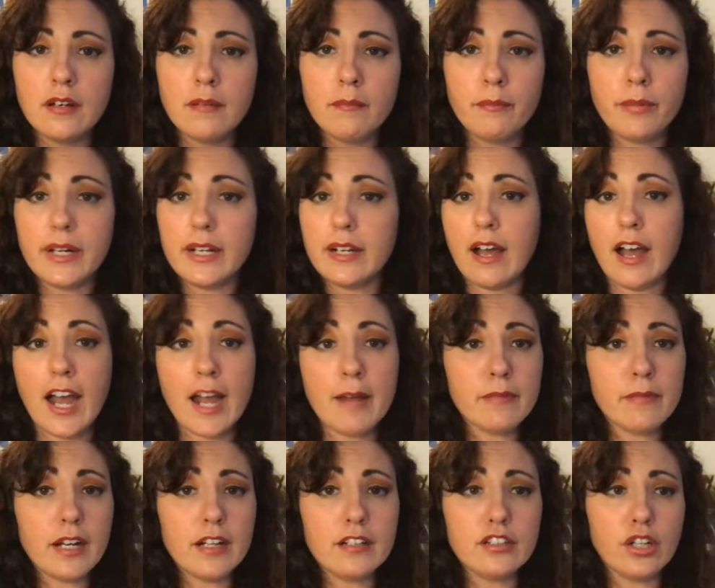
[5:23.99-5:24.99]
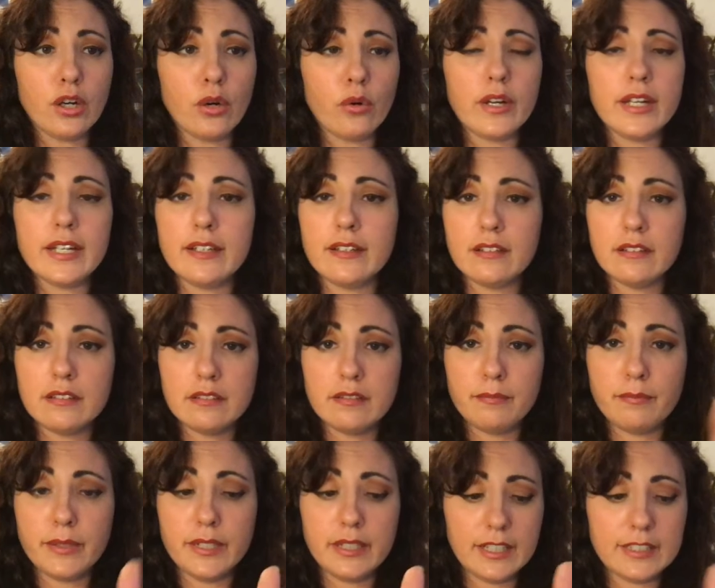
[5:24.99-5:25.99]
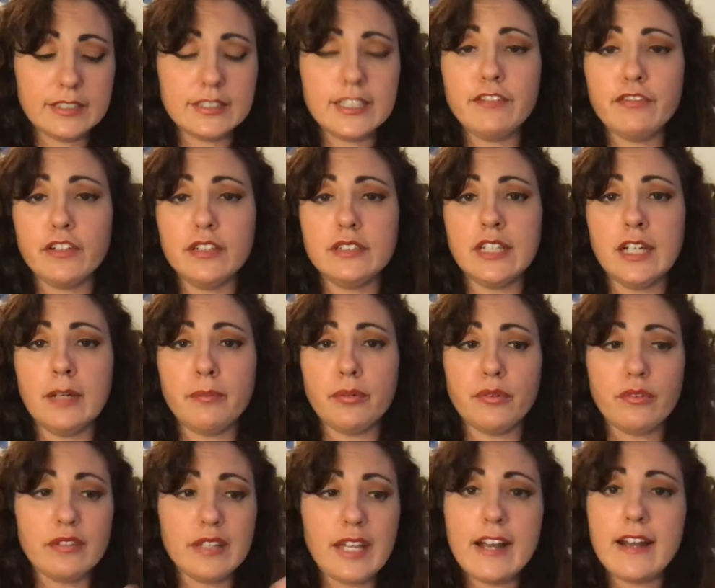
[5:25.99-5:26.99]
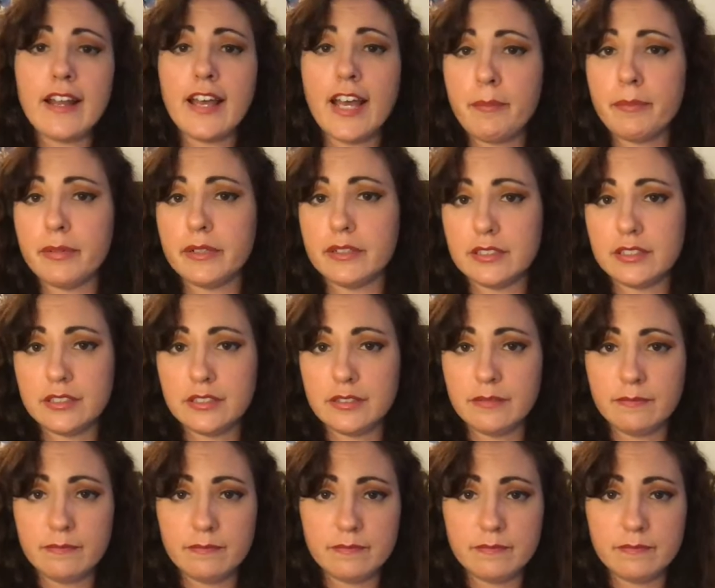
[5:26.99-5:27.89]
But I'm not going... But let's say, for example, that happens.